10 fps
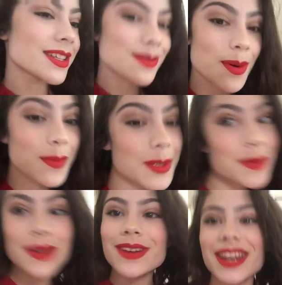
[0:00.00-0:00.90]
that's what we're
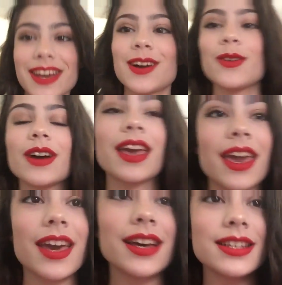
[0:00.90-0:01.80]
doing right now.
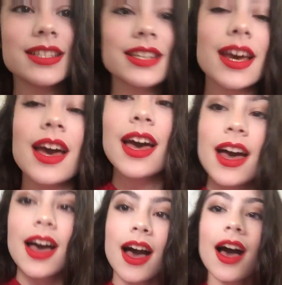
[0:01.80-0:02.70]
And
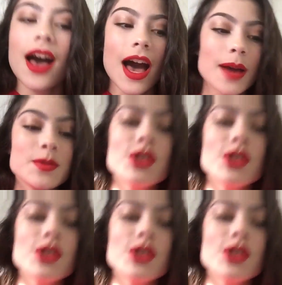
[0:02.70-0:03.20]
I'm